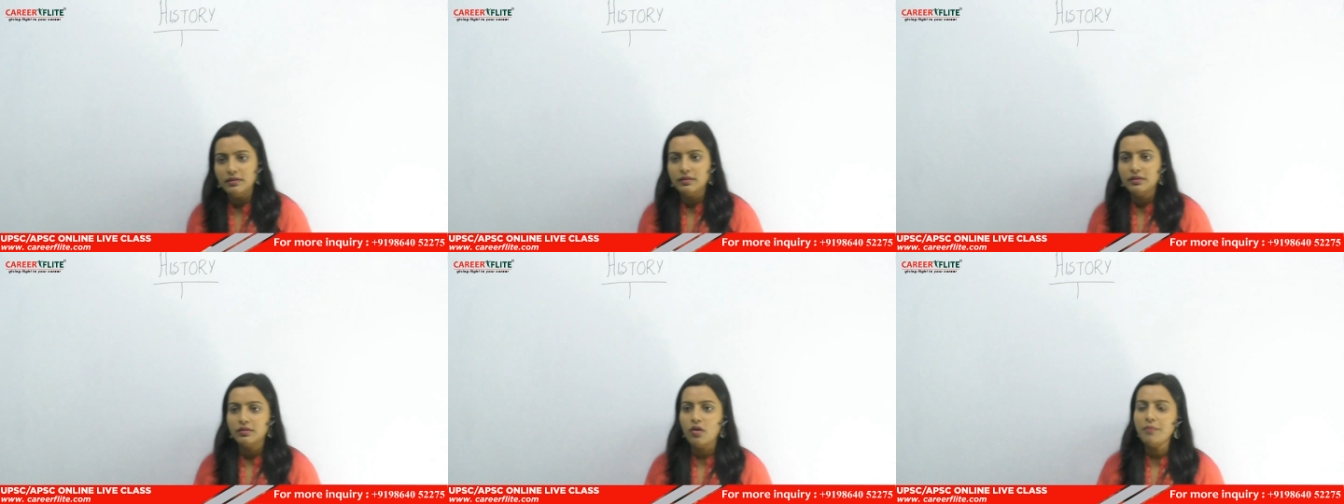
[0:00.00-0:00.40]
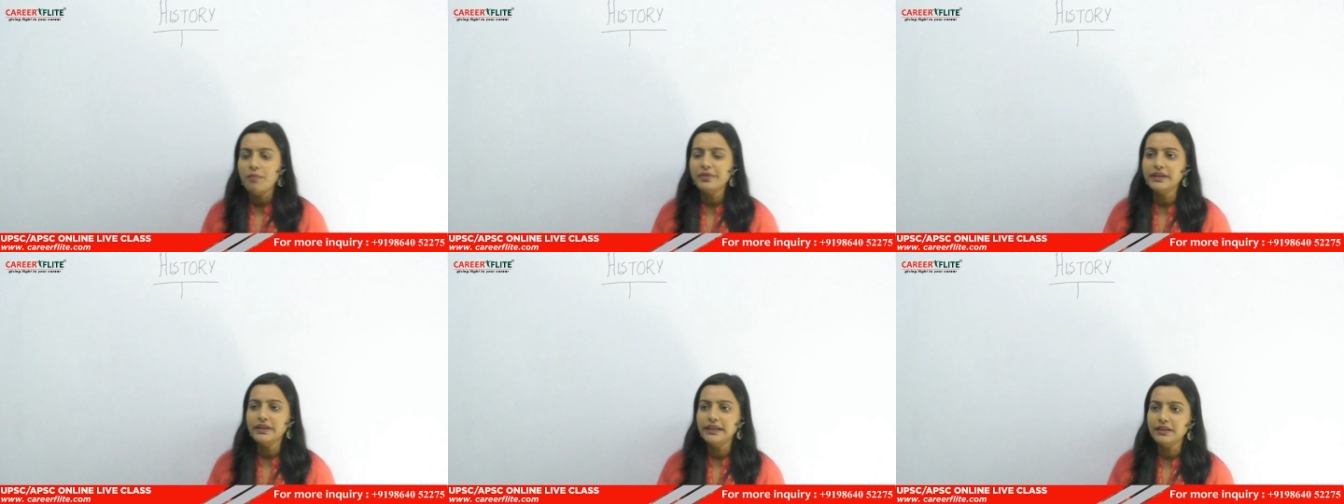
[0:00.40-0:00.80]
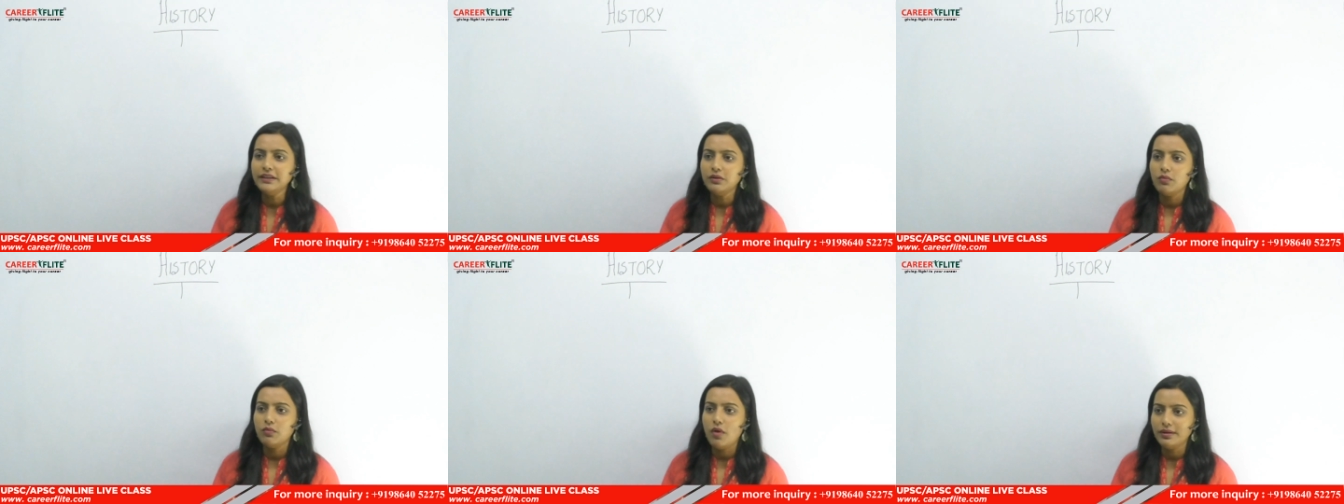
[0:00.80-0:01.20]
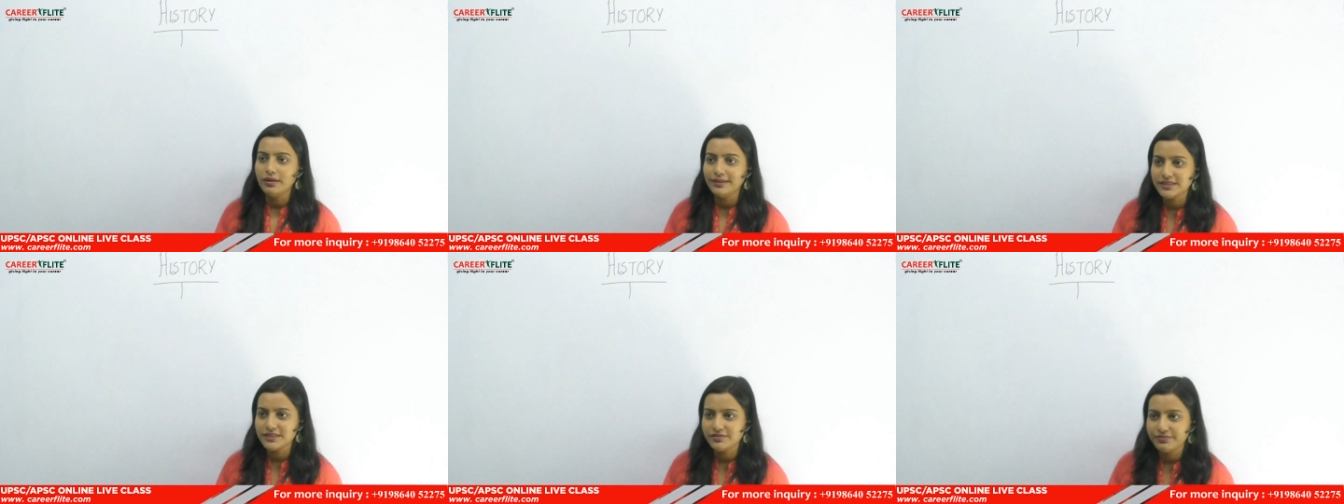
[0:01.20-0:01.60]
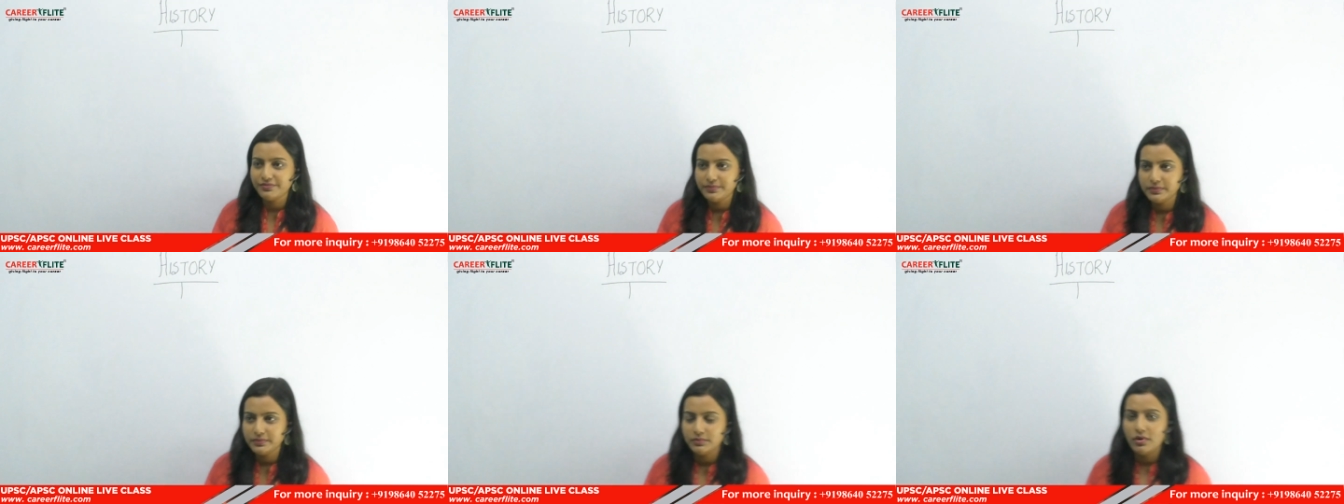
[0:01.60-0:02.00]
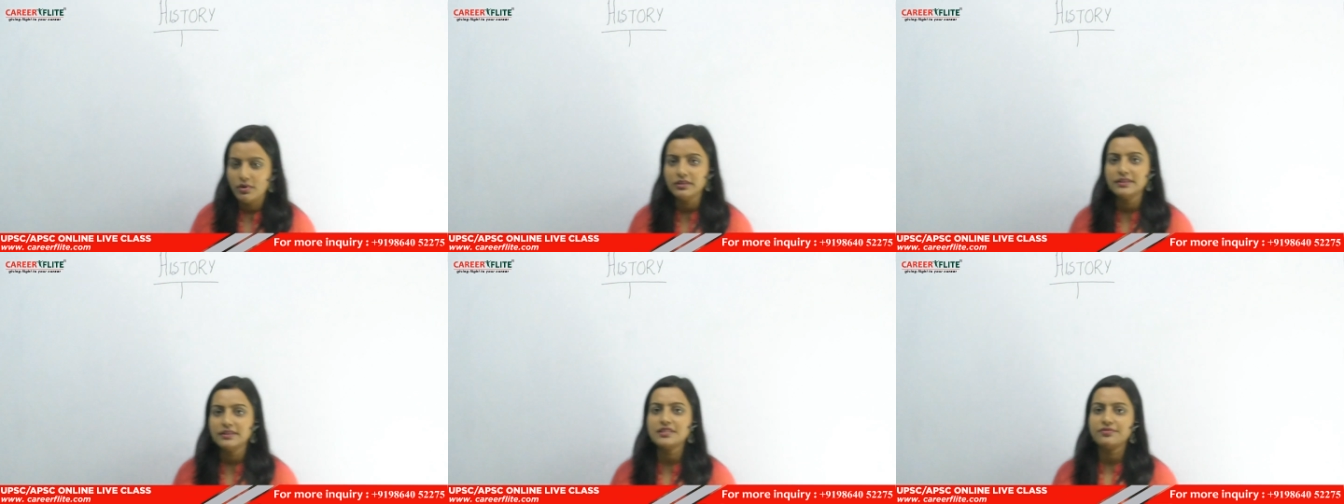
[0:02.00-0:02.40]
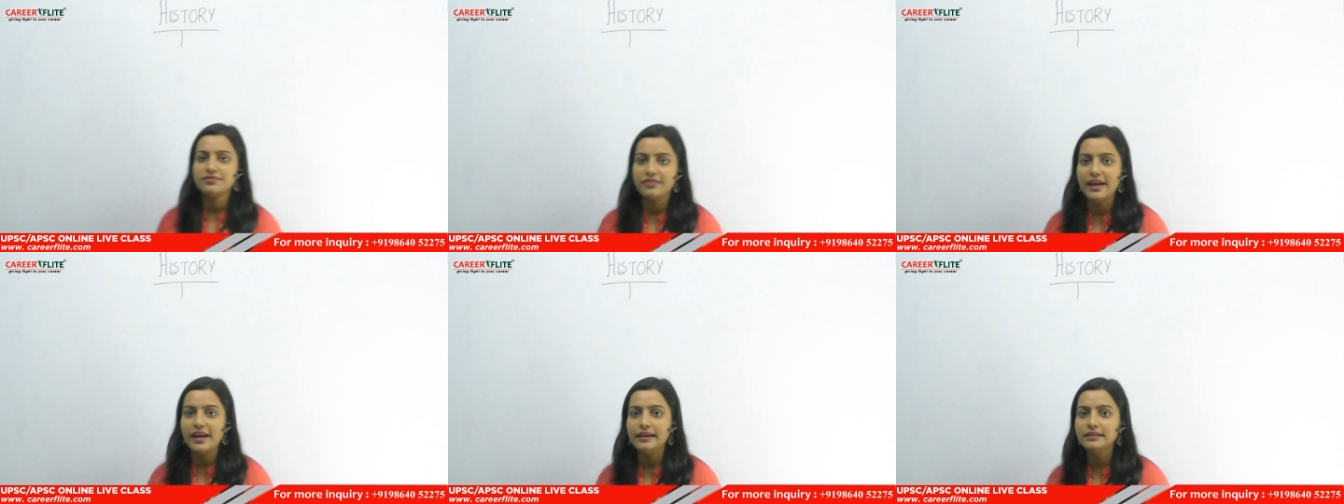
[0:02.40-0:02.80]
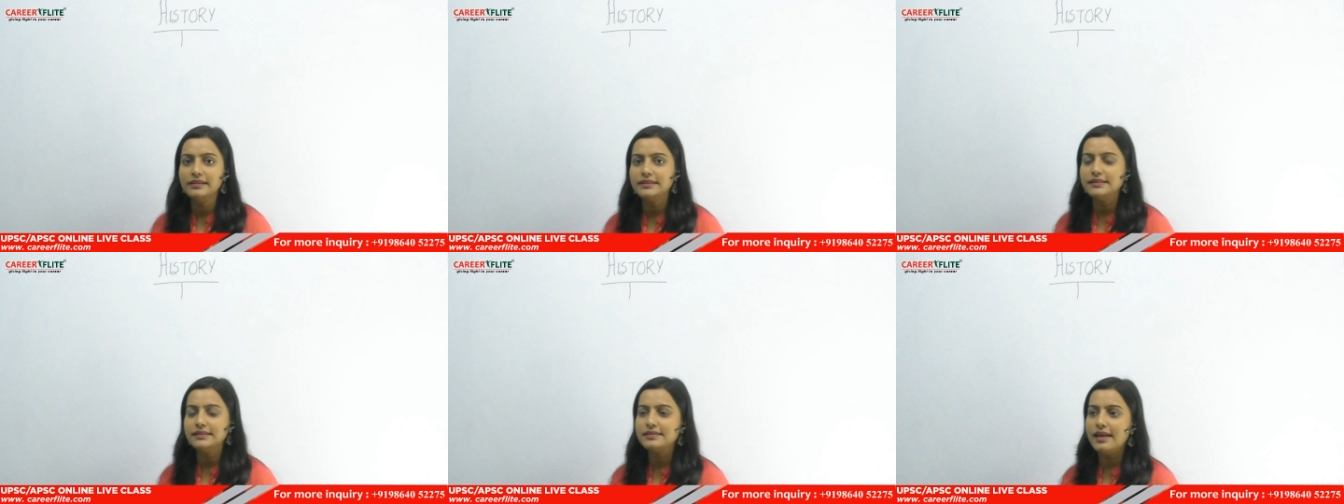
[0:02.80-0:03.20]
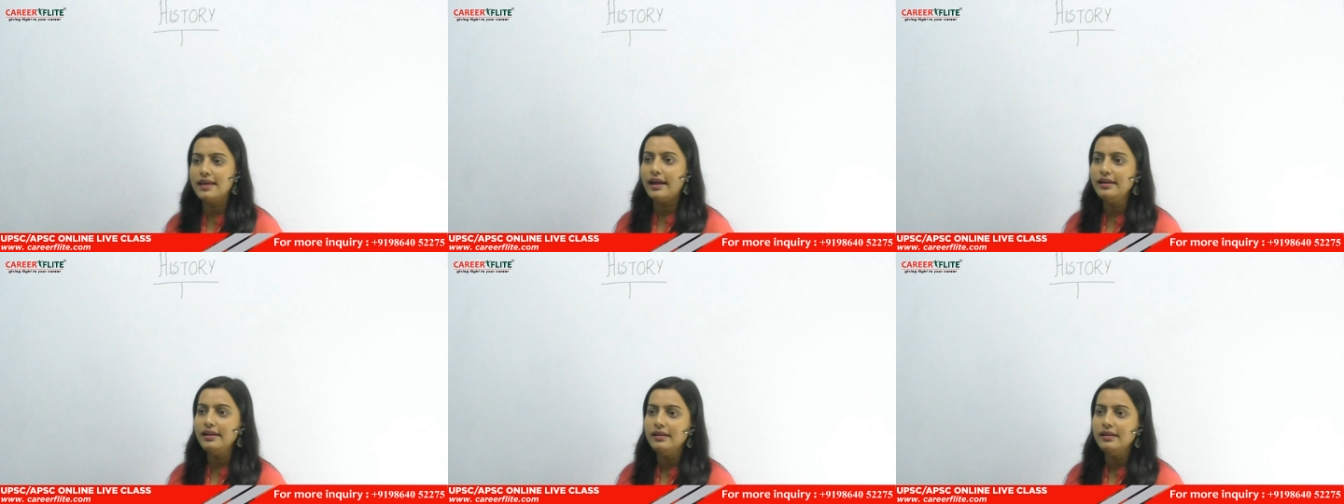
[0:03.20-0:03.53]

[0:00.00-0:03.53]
commonly what it is felt is that